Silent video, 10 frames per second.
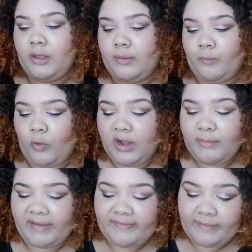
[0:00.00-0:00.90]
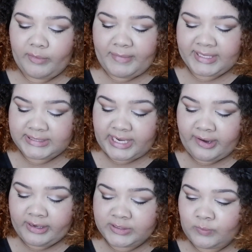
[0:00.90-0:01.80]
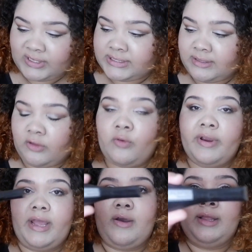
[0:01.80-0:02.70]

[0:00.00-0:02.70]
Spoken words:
One of my favorite mascaras was the L'Oreal